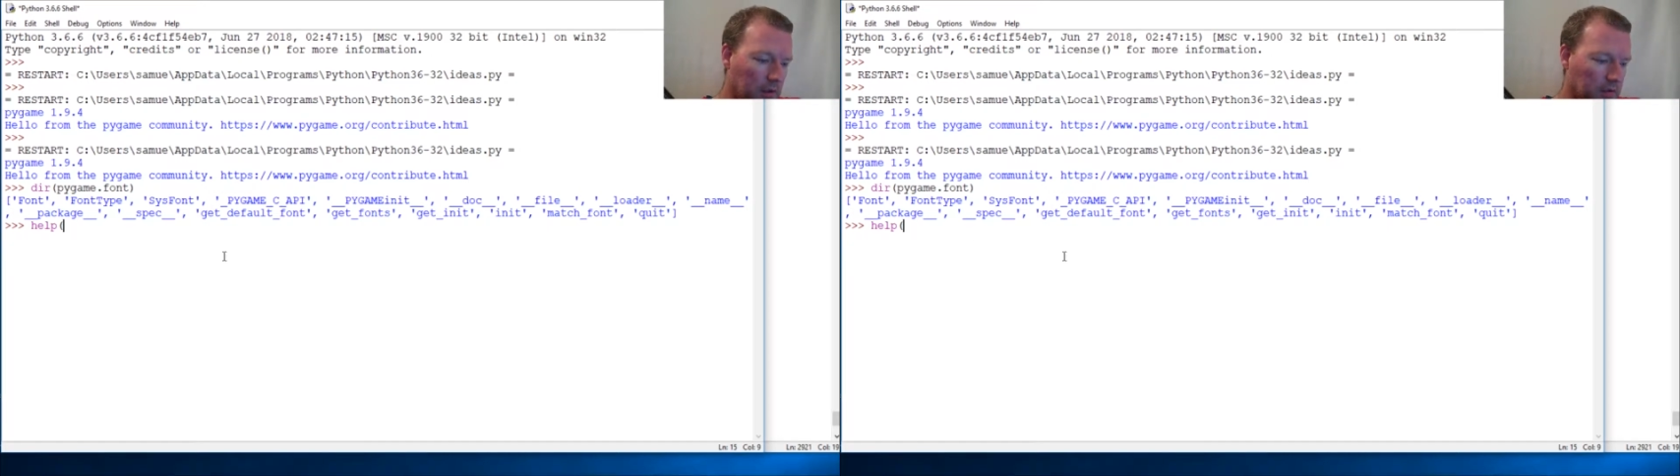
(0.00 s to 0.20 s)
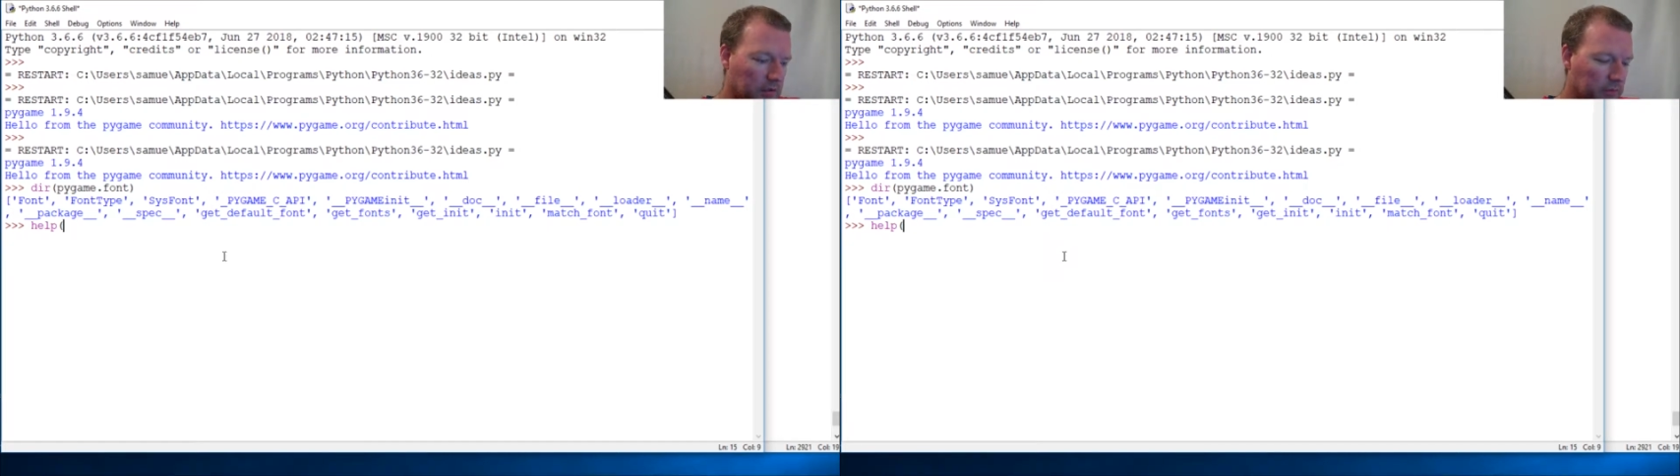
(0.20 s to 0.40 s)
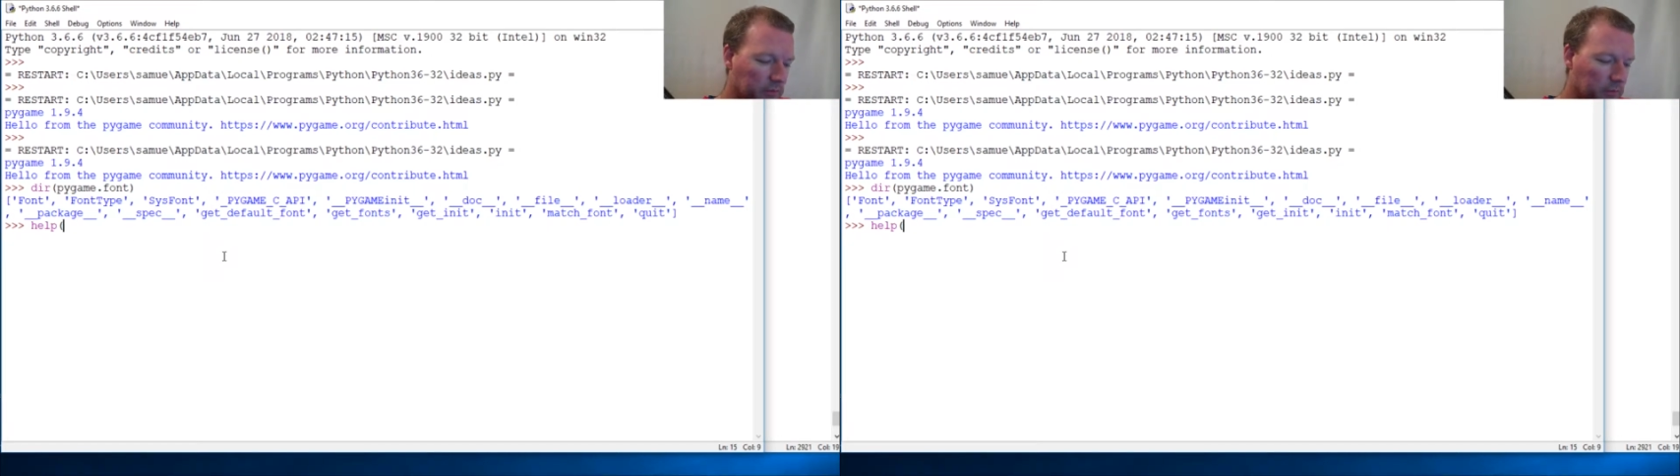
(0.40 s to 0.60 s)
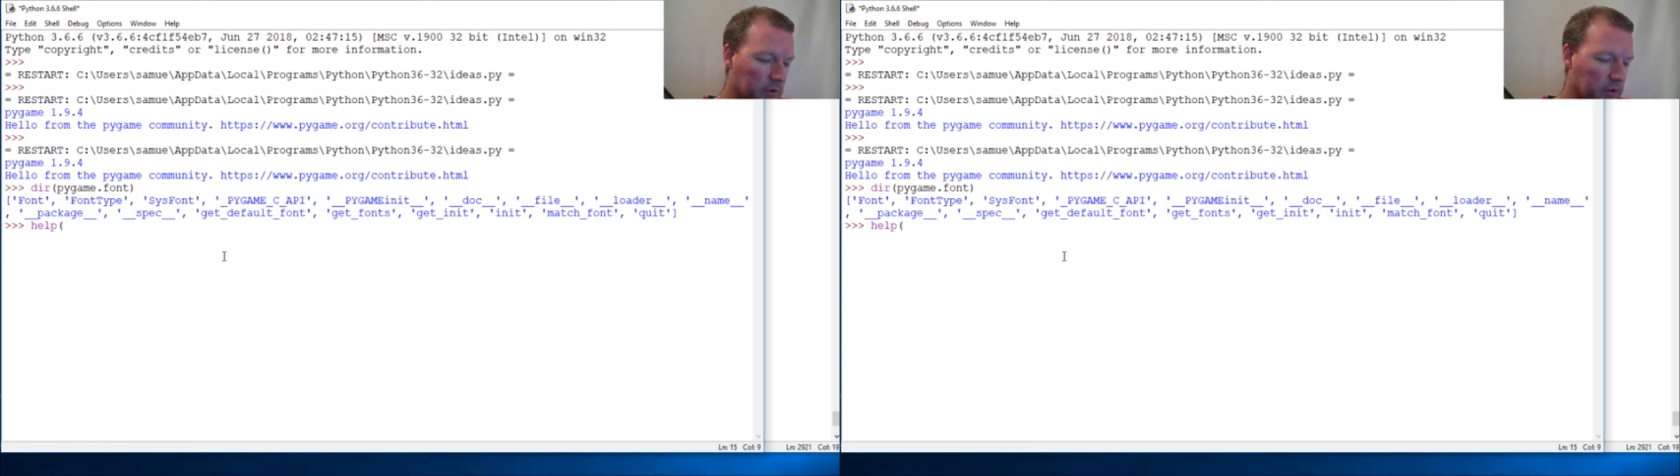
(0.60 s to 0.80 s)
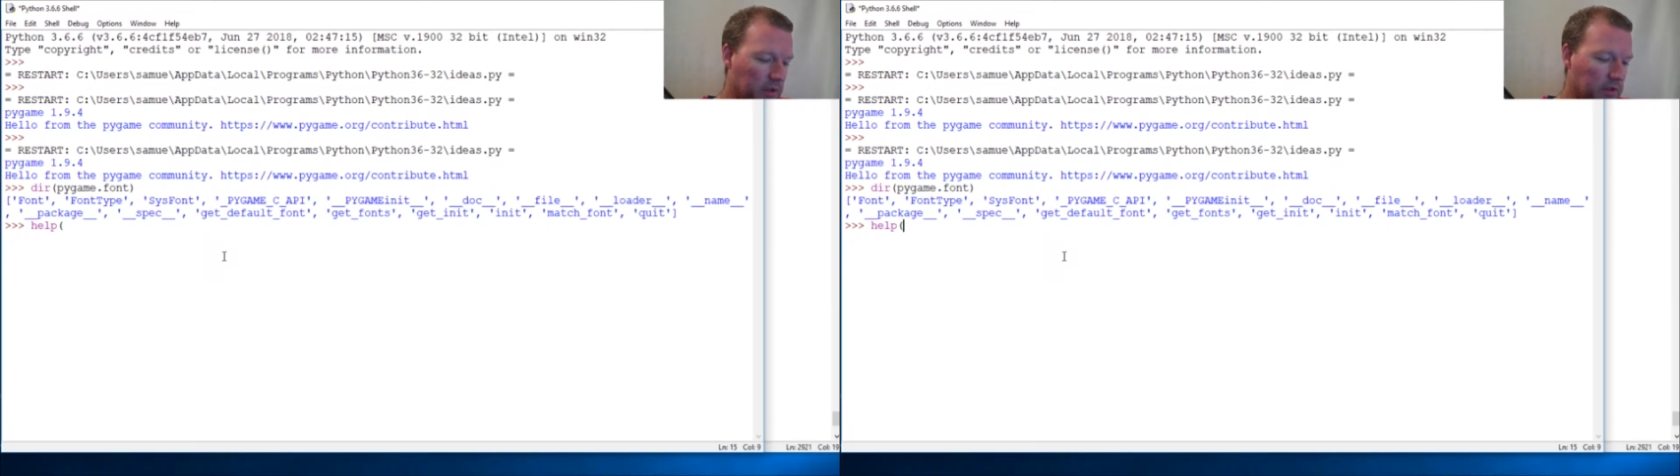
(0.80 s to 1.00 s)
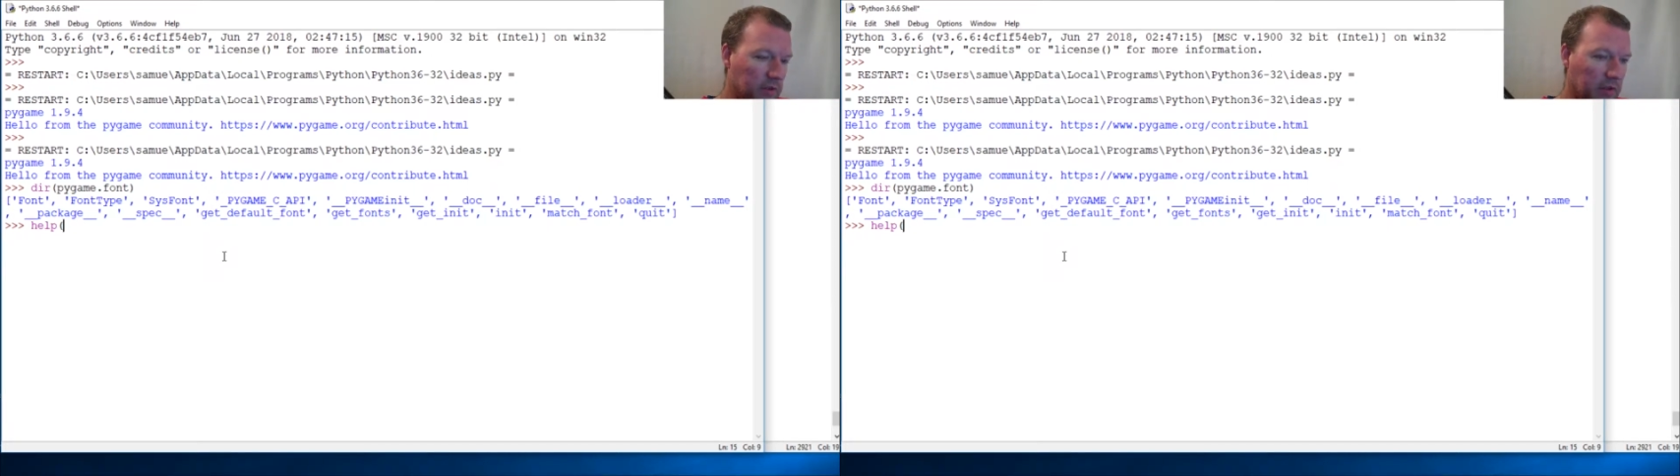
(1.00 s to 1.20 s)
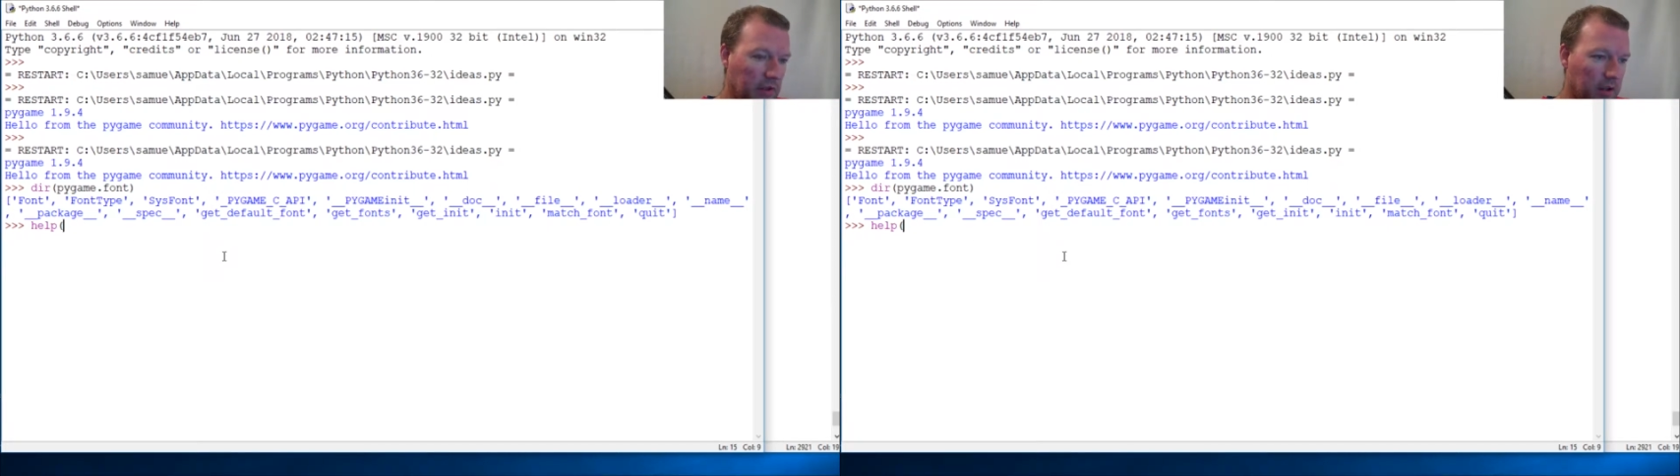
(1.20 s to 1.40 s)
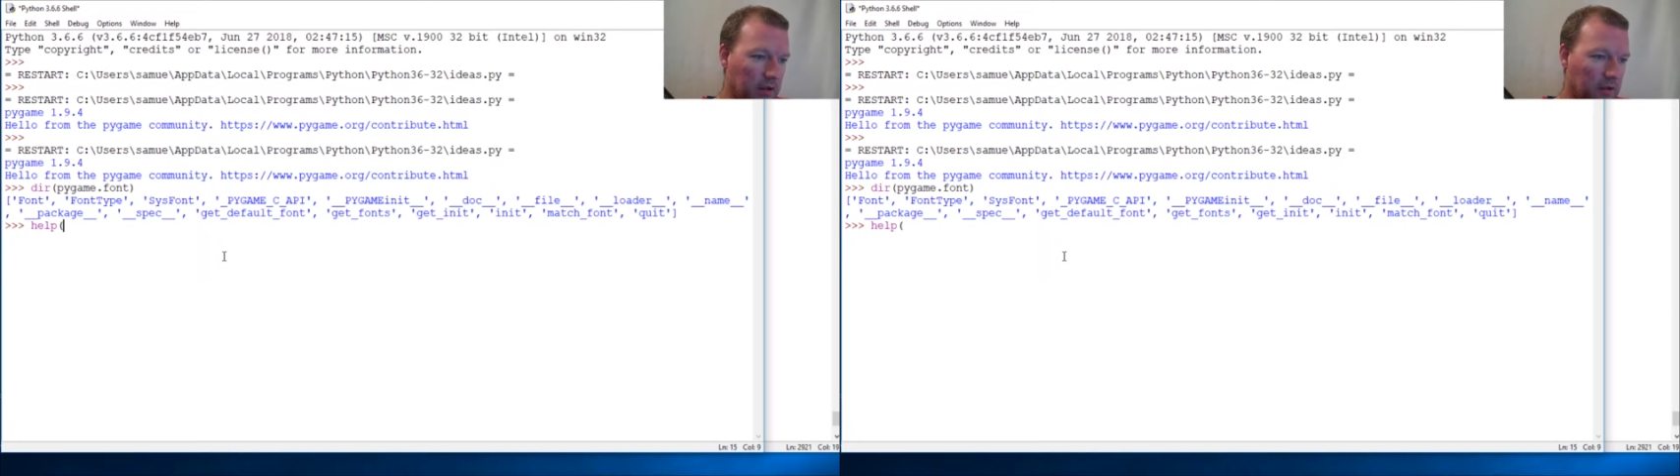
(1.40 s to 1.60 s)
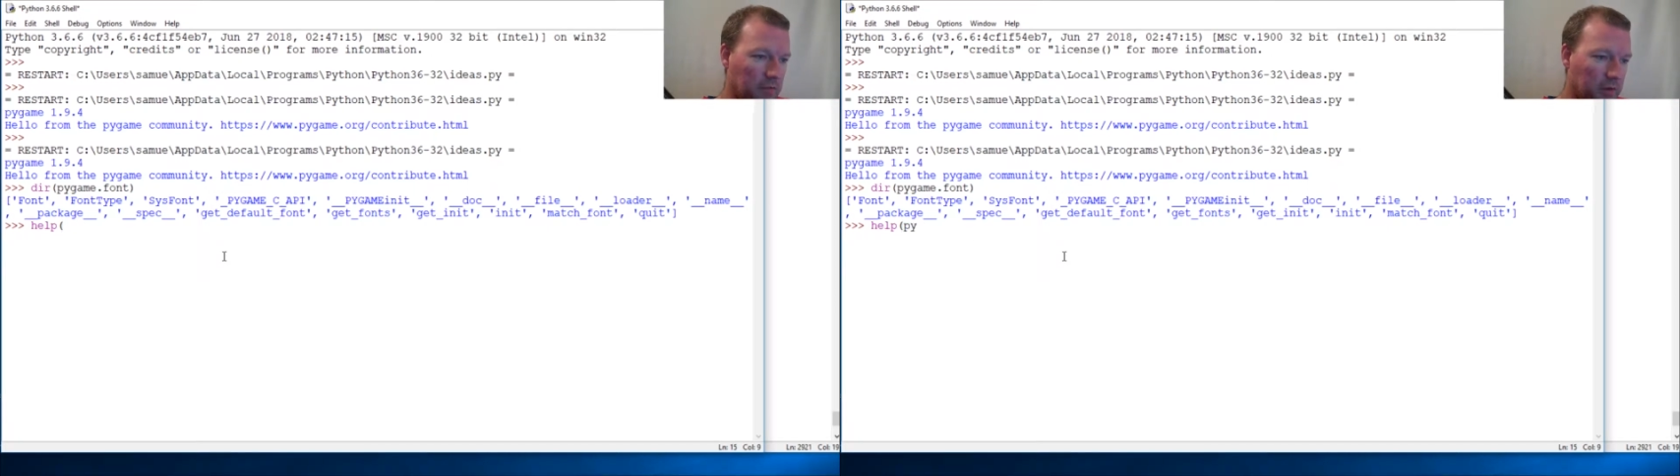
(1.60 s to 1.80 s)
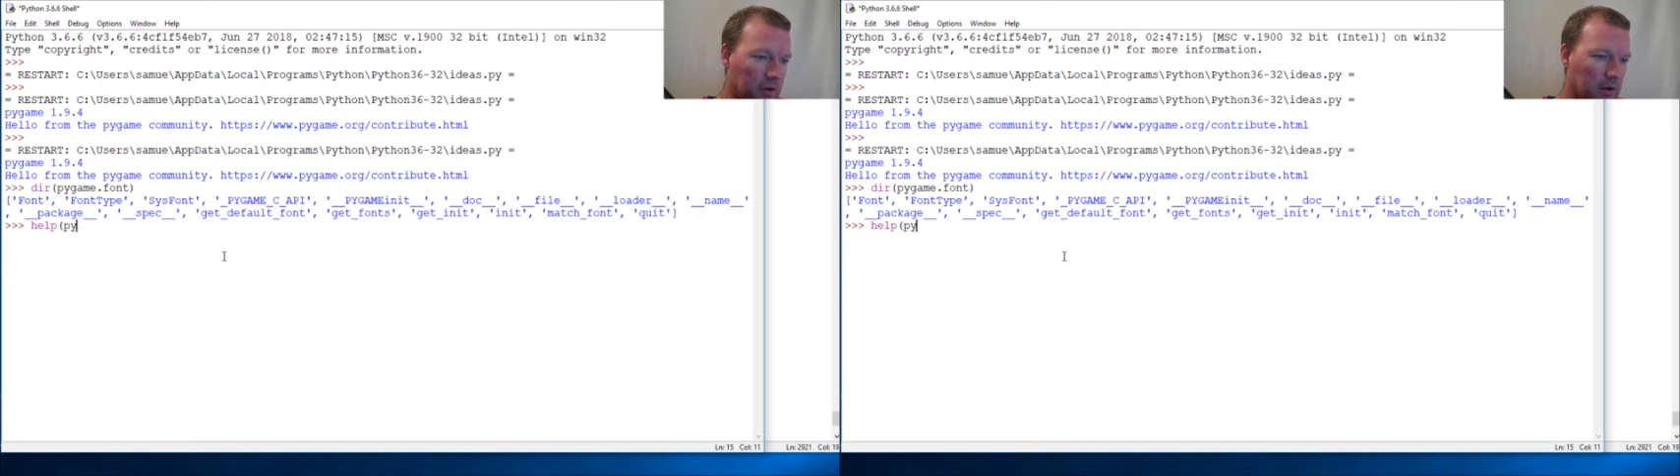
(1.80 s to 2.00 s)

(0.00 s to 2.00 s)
let's run this again,